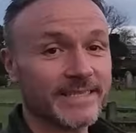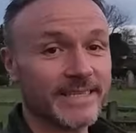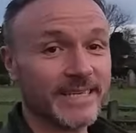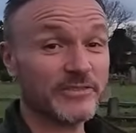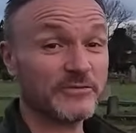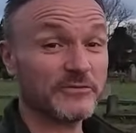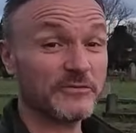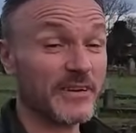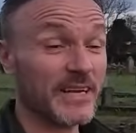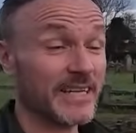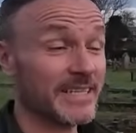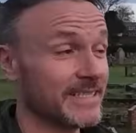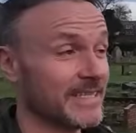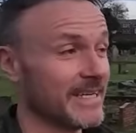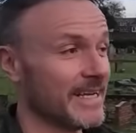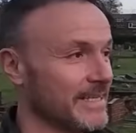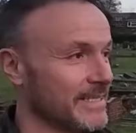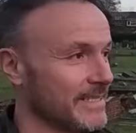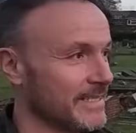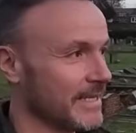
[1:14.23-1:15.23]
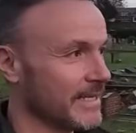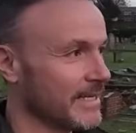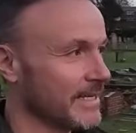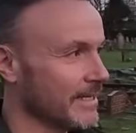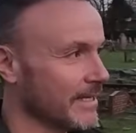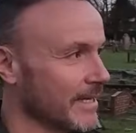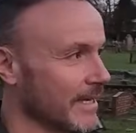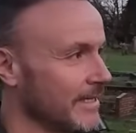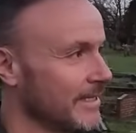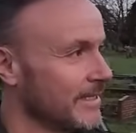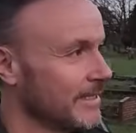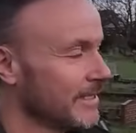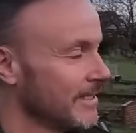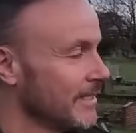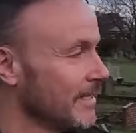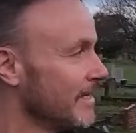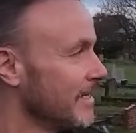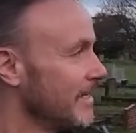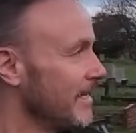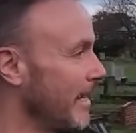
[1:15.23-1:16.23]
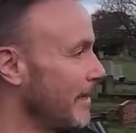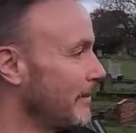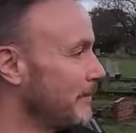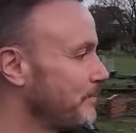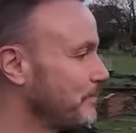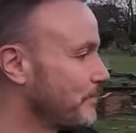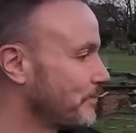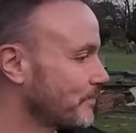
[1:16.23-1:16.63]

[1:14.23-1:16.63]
so that's fantastic, okay? Now,